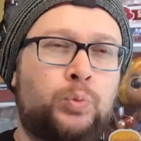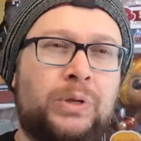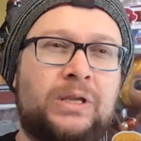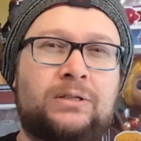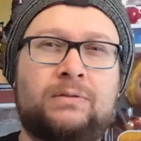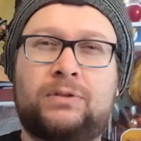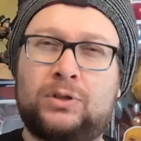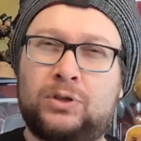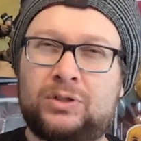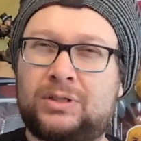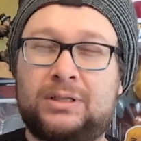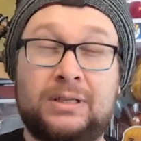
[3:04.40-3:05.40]
piece of
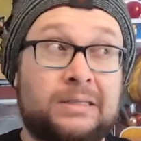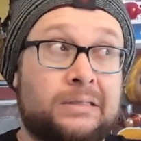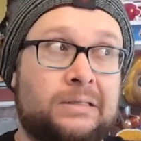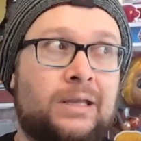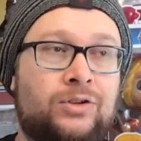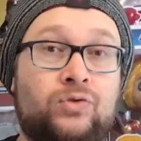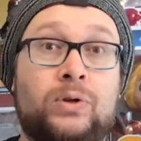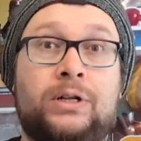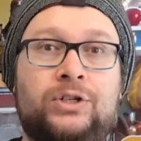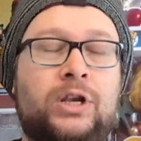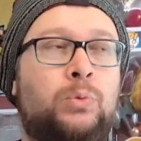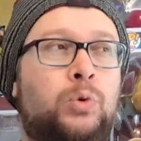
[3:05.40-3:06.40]
this this
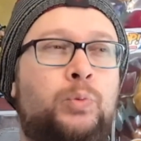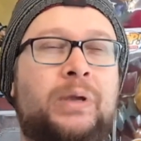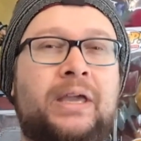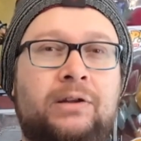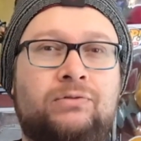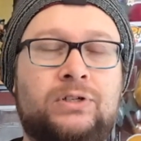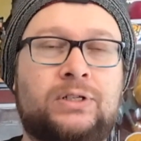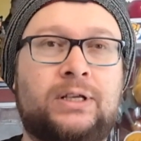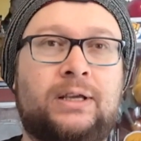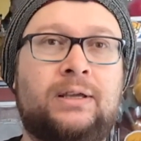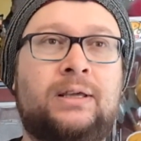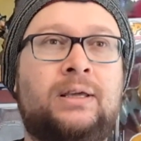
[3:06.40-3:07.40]
trilogy will be
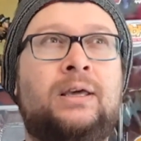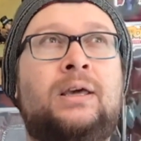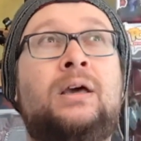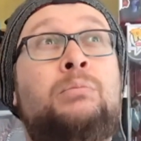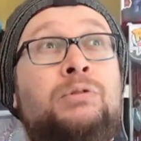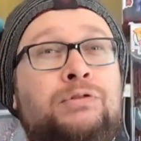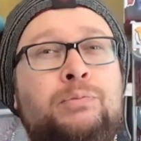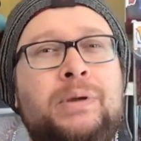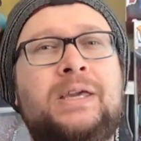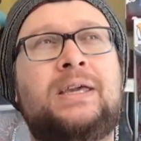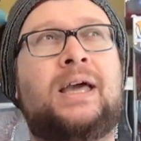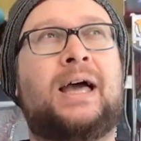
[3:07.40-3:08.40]
interesting. But for
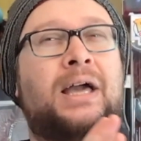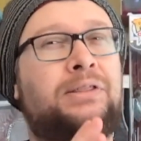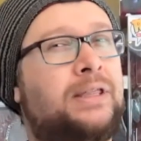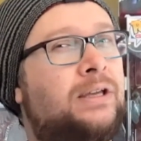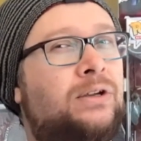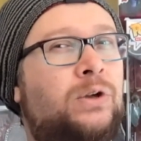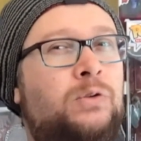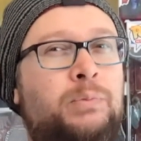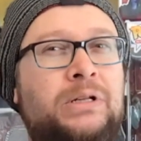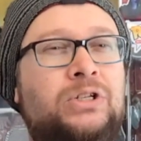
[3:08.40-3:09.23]
me, I think it could have been